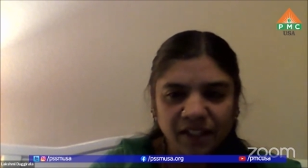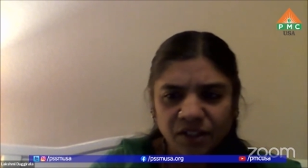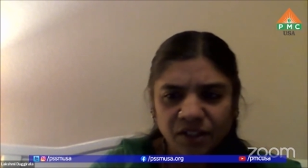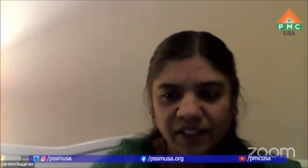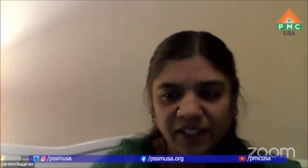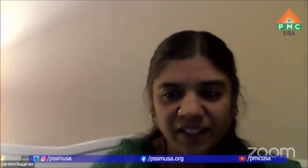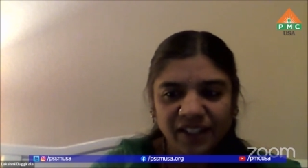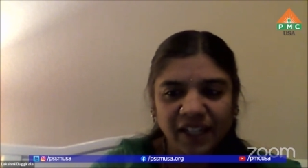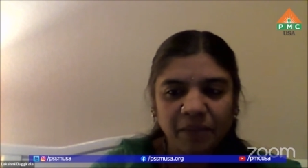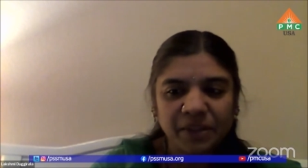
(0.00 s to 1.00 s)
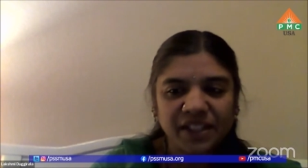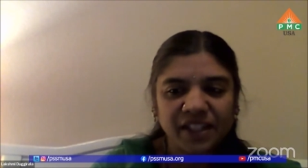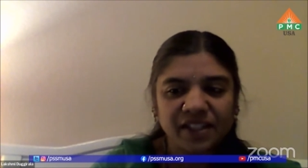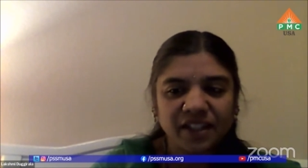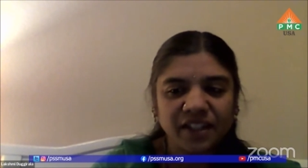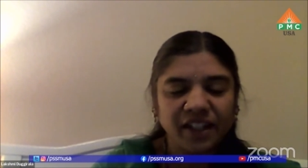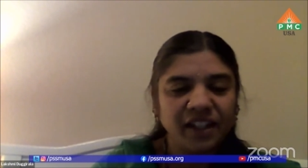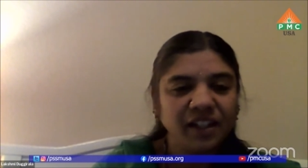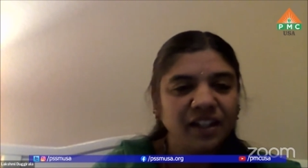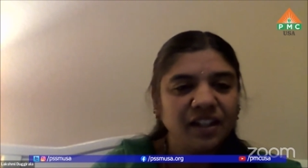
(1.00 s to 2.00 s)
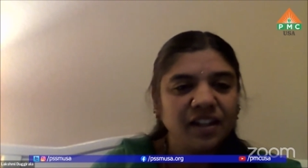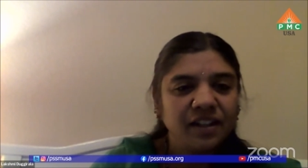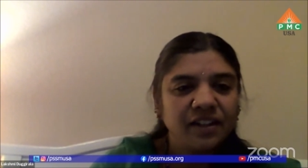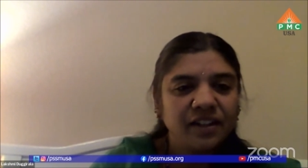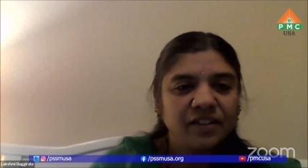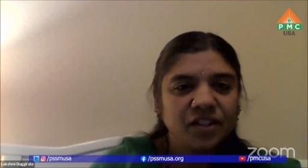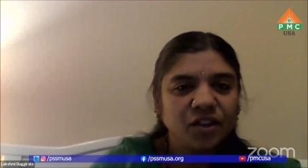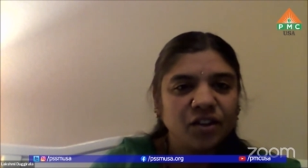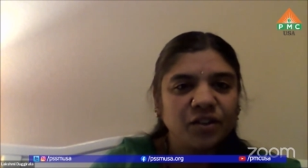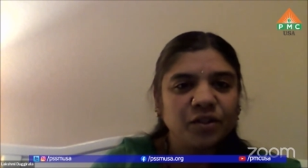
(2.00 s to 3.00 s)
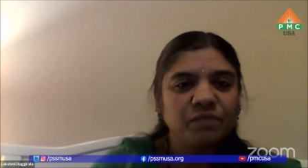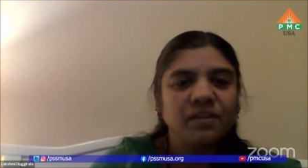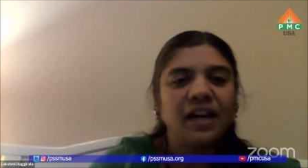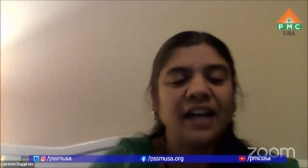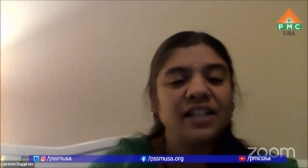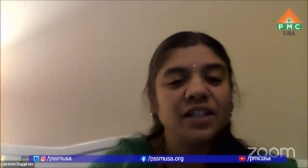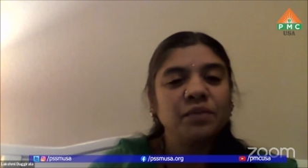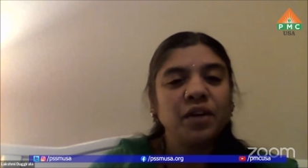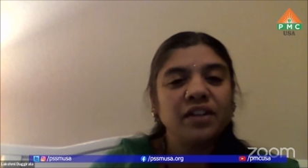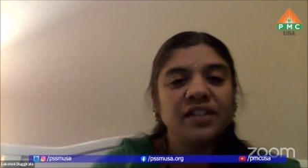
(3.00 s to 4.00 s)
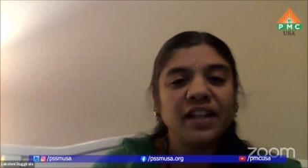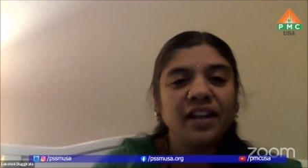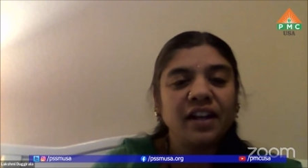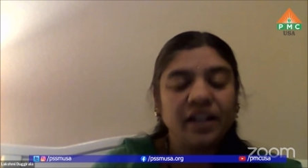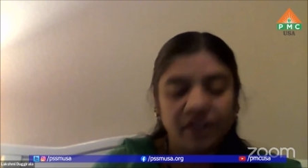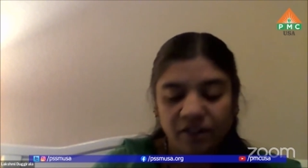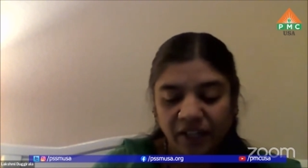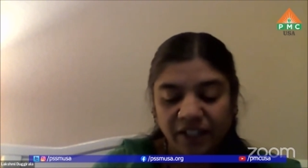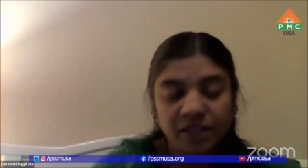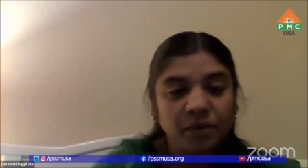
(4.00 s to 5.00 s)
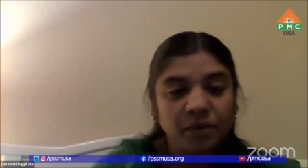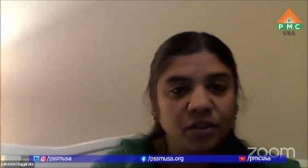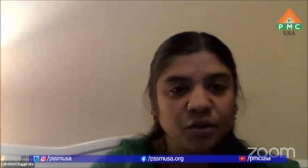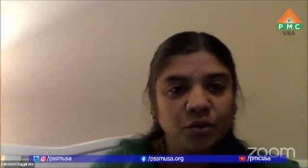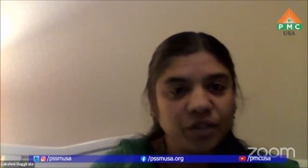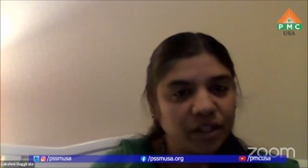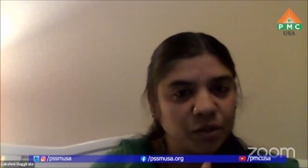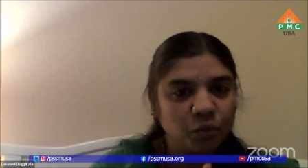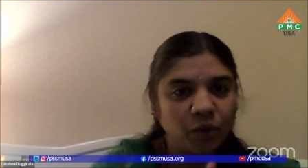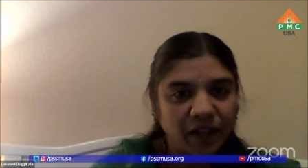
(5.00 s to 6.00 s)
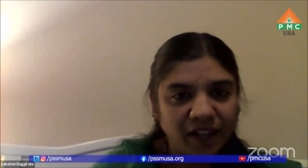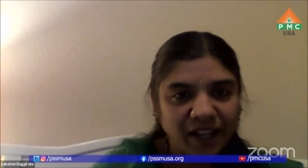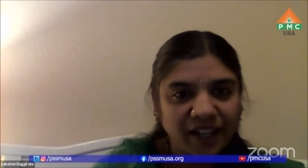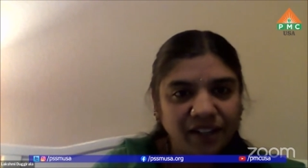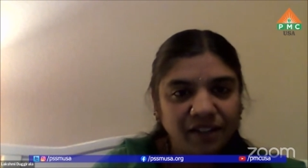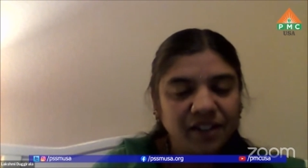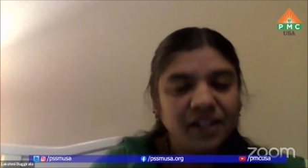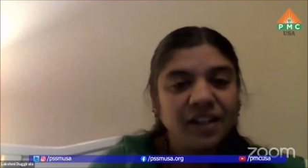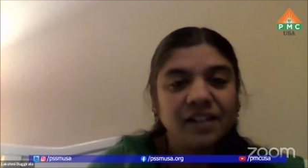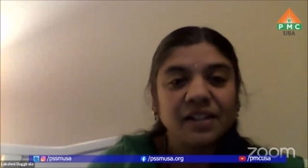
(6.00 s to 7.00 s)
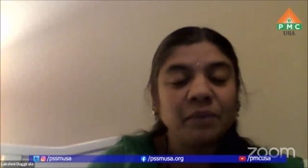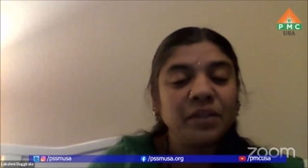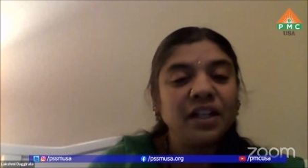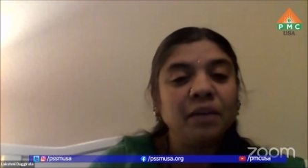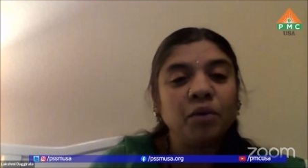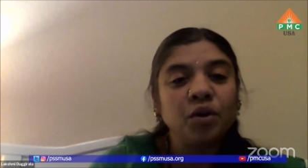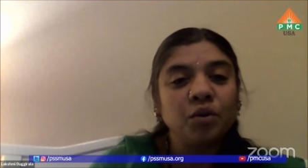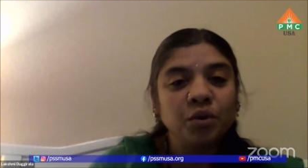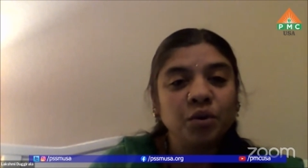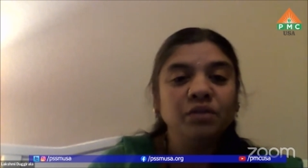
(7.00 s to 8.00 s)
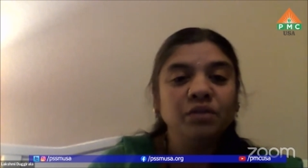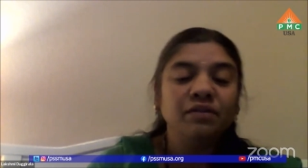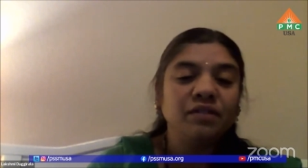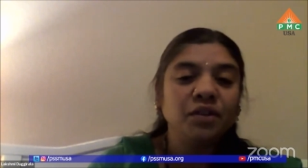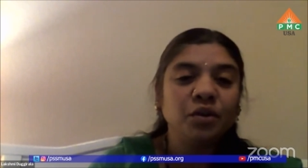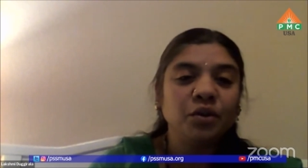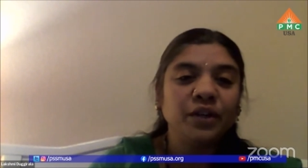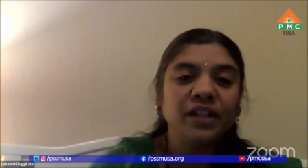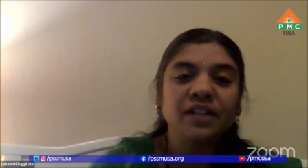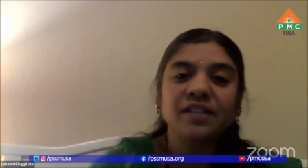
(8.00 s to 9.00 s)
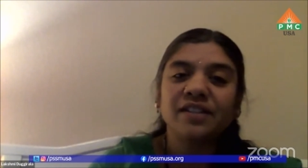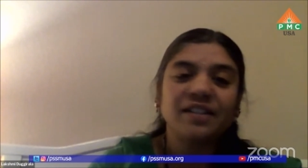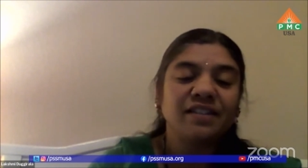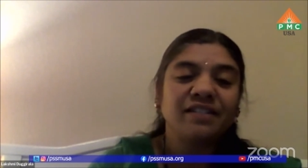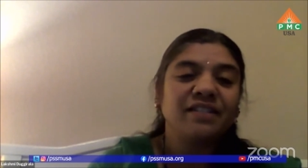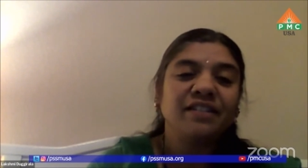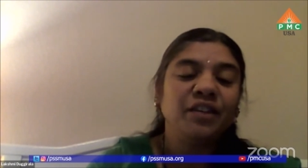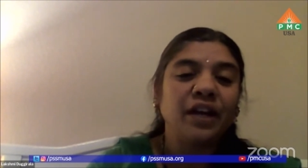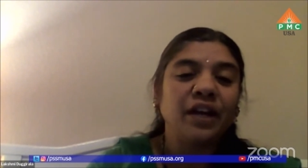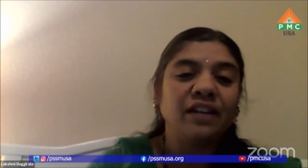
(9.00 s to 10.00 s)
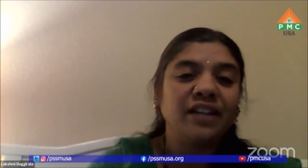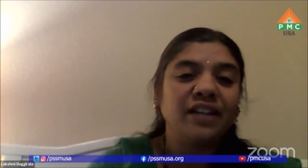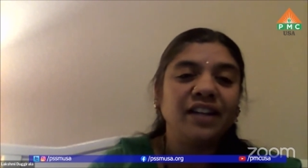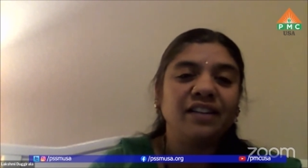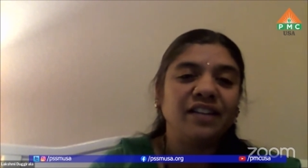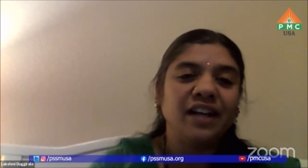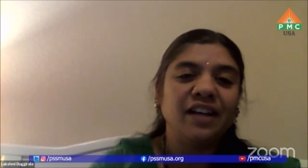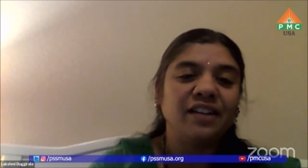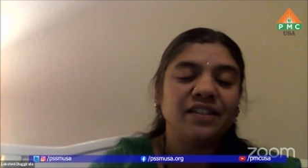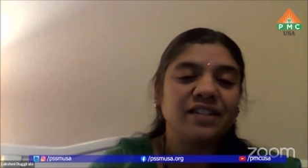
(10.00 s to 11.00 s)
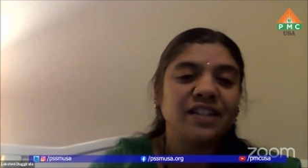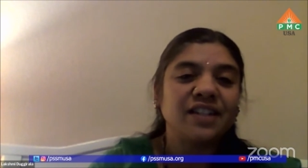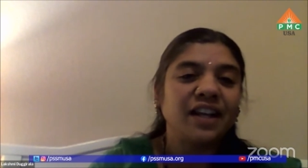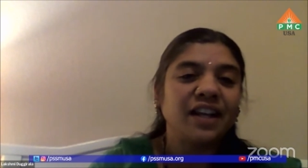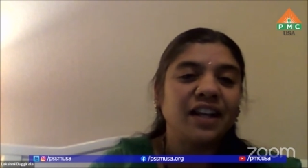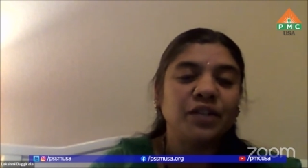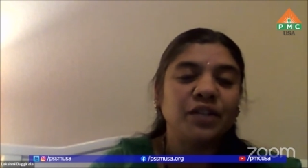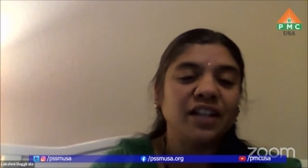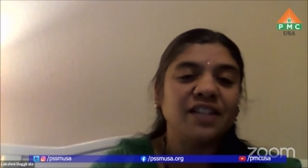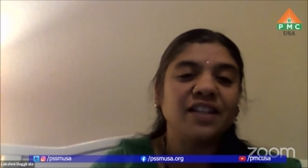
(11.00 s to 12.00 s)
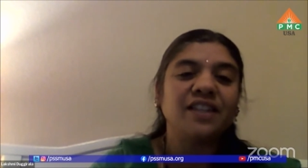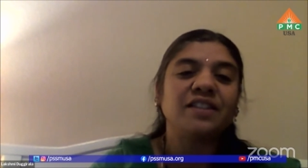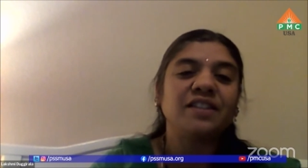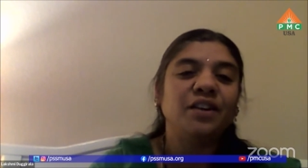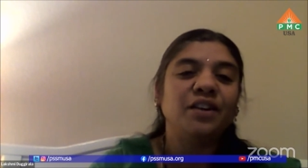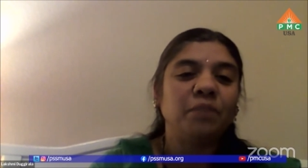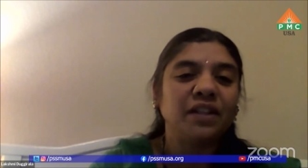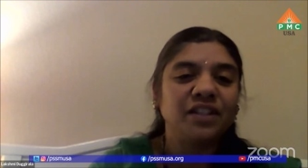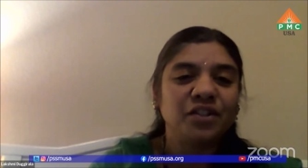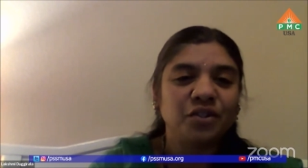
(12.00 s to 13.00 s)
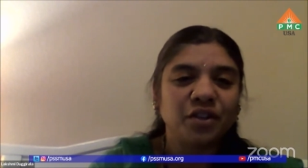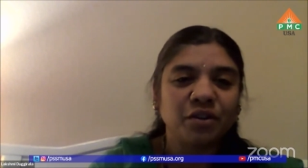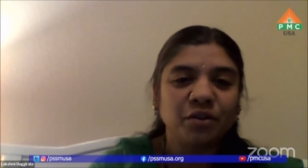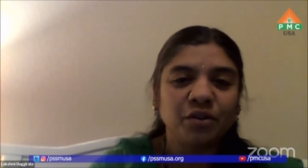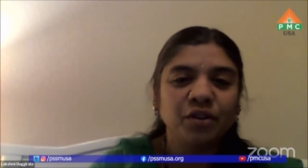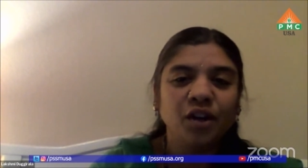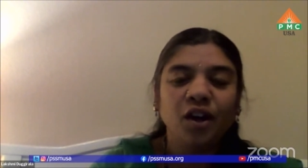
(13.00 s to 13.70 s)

So I think the time is 6:13. So I just want to say, like, you know, I just want to do just one line, something about Guru. Guru is, you can think, just like how Sandhya says, you know, Prati is your guru,